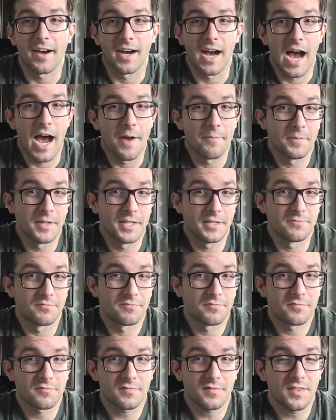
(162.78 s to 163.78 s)
I mean,
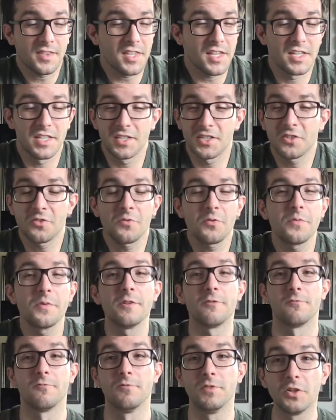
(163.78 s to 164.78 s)
this is going to be
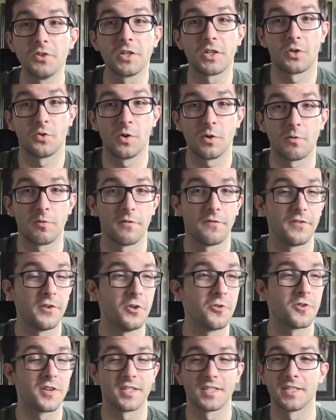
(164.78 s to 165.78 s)
a really quick
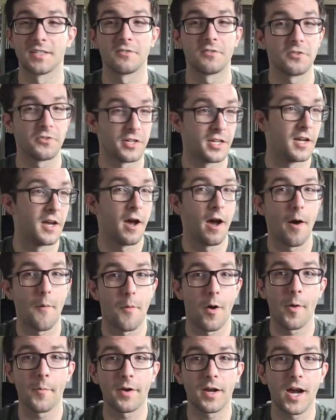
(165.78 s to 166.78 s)
review because it's literally
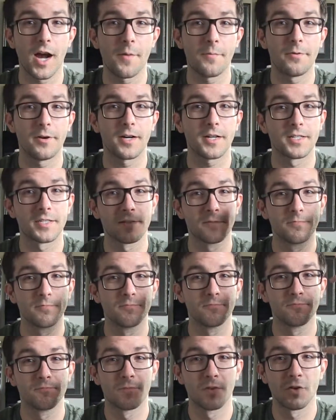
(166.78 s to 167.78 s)
apartment complex,
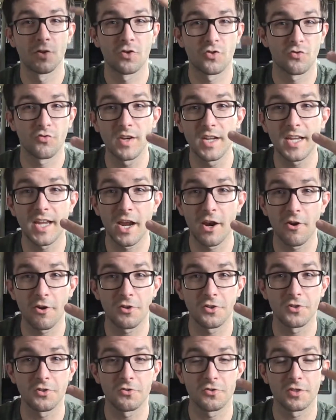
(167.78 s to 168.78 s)
three
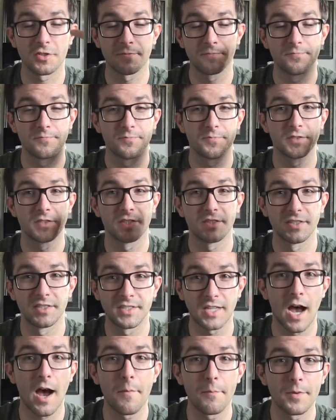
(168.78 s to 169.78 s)
characters,
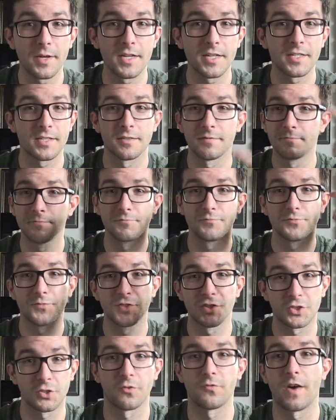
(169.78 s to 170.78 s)
zombies,
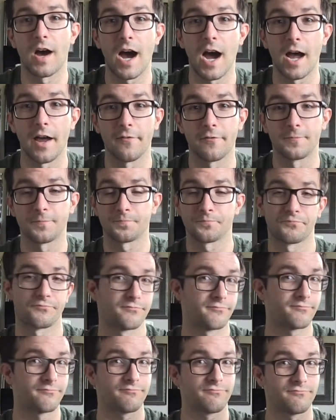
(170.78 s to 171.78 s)
survive.
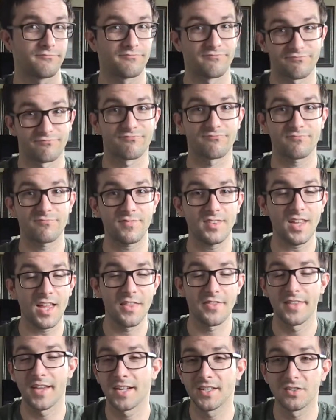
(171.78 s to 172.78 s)

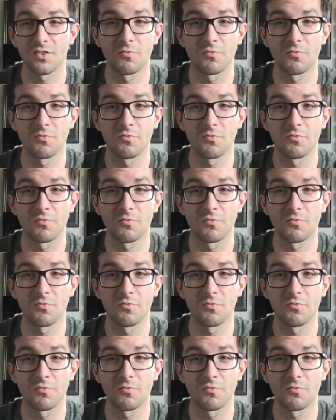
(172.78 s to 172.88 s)
That's